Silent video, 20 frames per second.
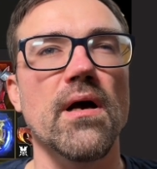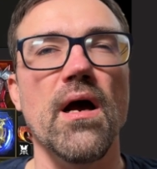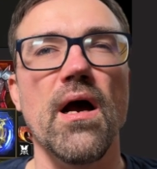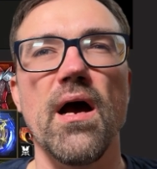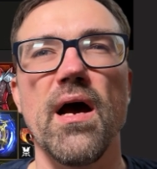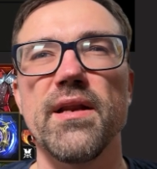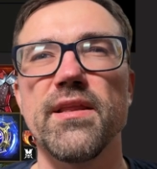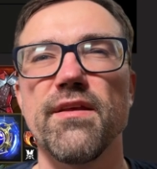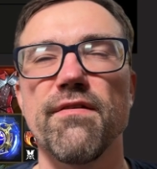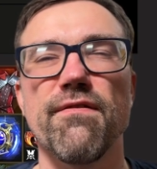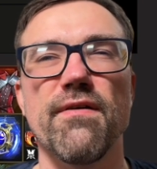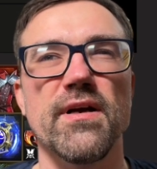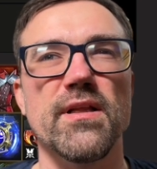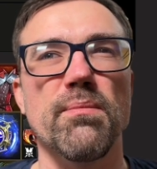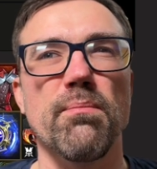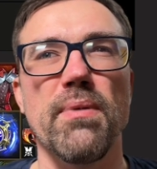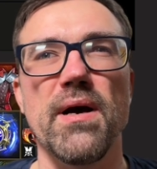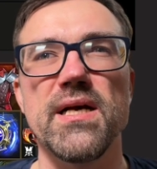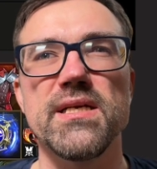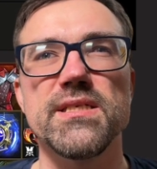
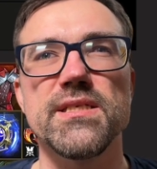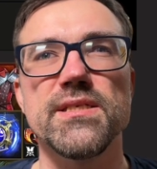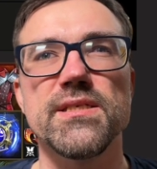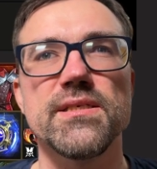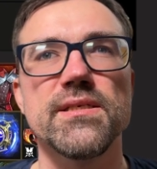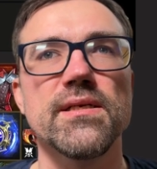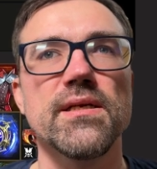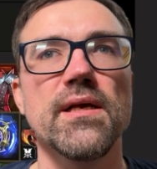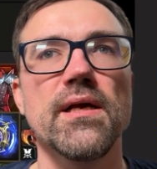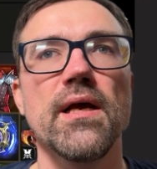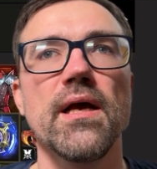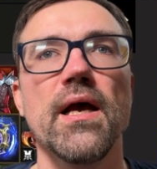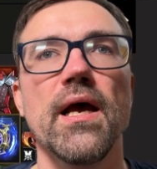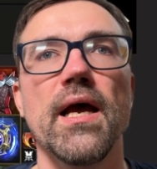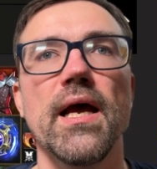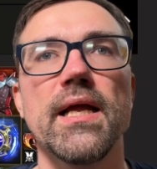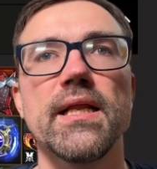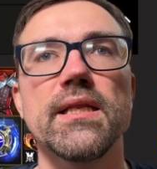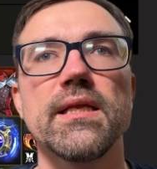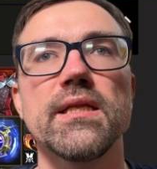artifact pass,
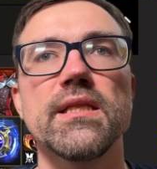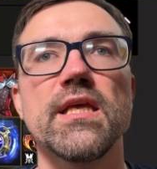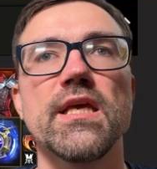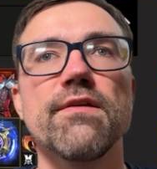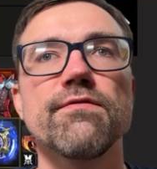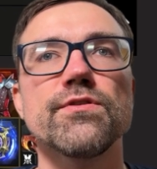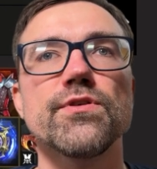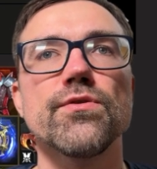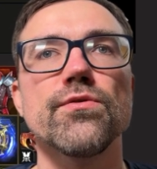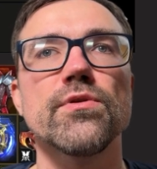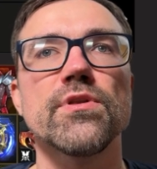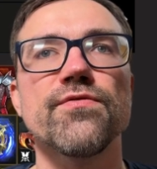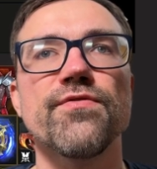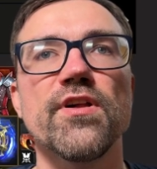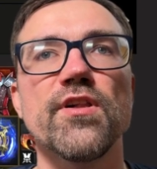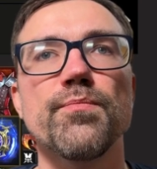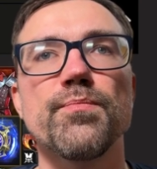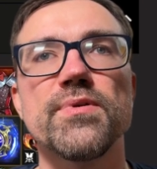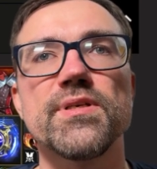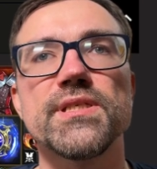and it gives you
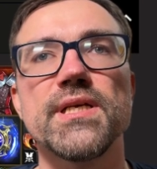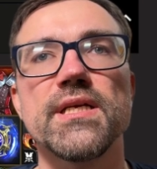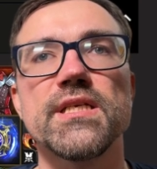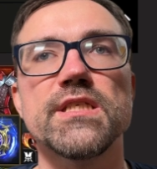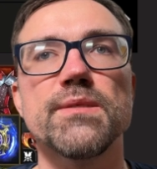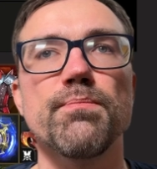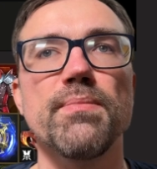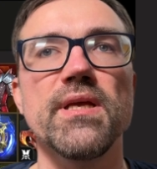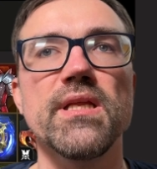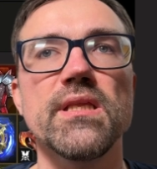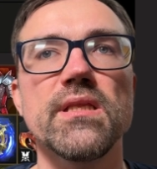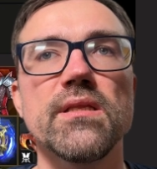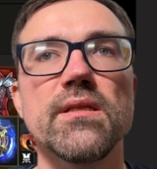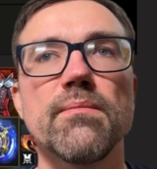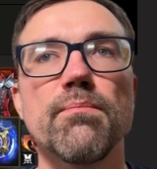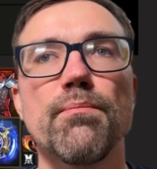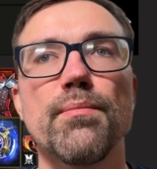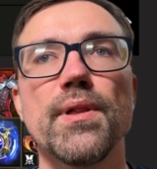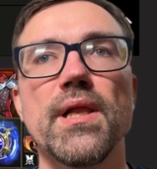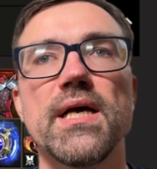12% speed
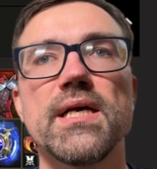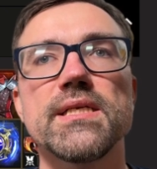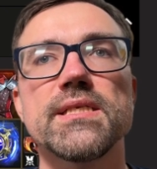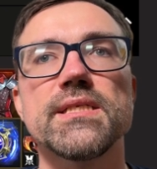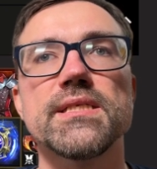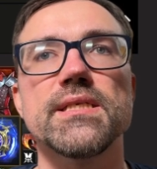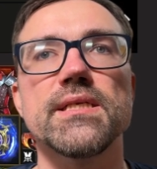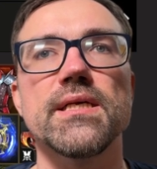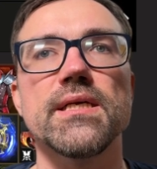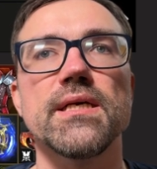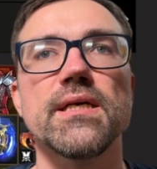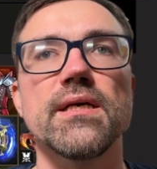plus